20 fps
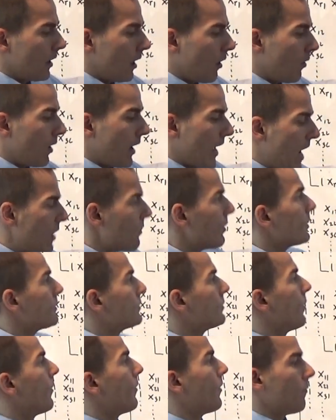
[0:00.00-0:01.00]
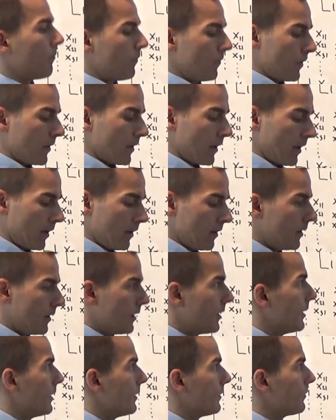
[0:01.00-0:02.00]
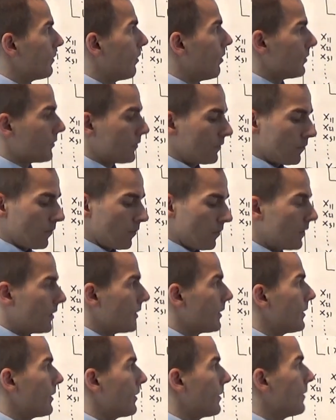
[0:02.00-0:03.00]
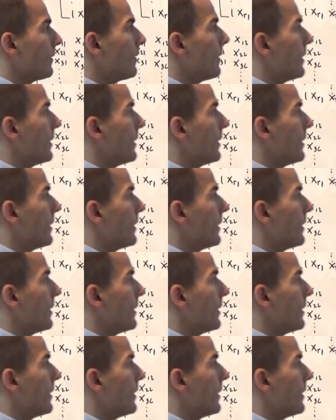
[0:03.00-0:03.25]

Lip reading: our error term, yeah, is also a